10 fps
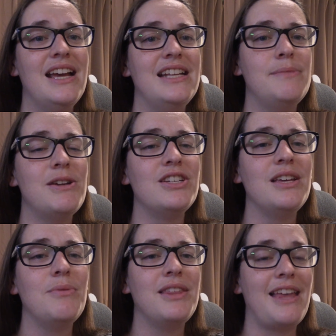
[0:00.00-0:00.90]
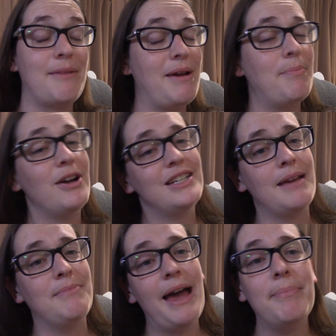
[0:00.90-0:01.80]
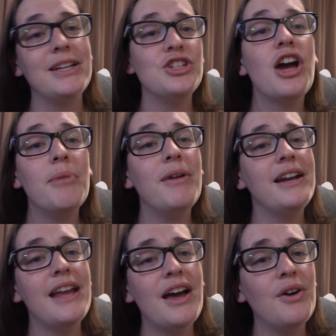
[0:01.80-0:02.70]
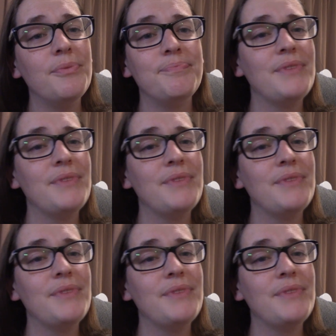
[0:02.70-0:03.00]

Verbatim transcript: especially with like my part time napping job right now.